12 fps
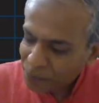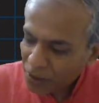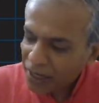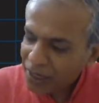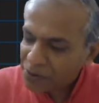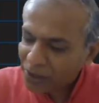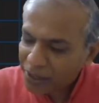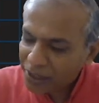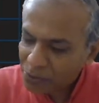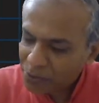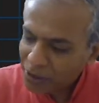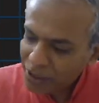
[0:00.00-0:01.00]
I am
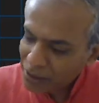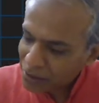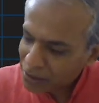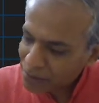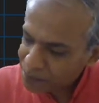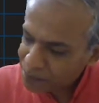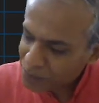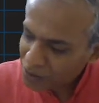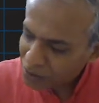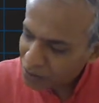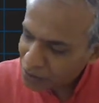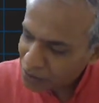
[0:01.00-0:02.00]
trying to bring
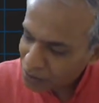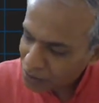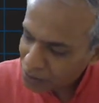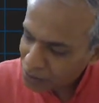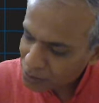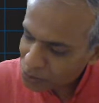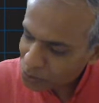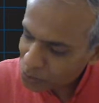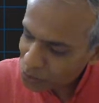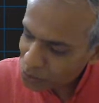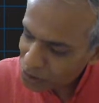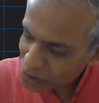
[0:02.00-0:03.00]
here uh, to
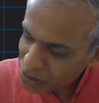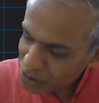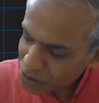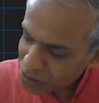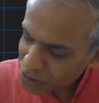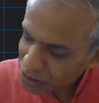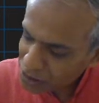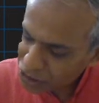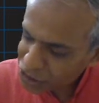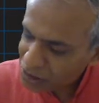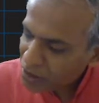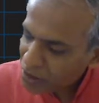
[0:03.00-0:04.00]
the
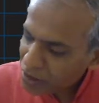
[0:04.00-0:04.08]
discussion